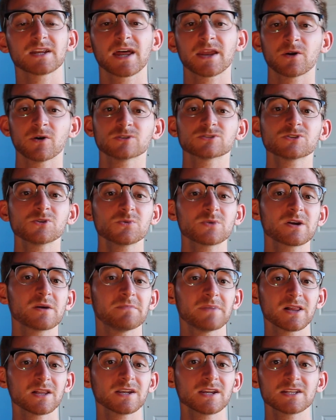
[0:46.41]
and also the
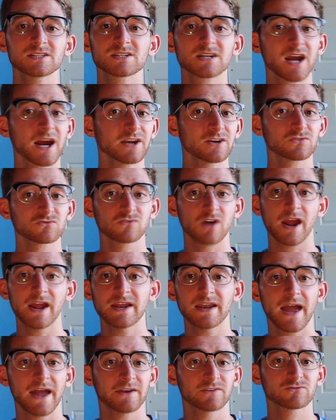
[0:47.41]
ability to kind of
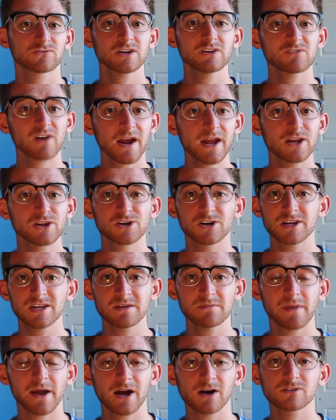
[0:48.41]
write and rewrite your
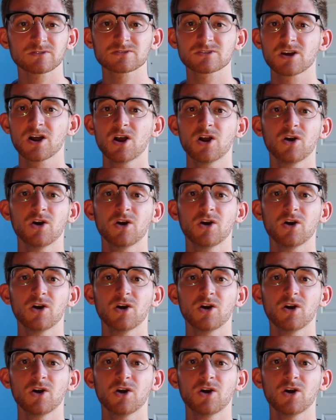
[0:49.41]
emails,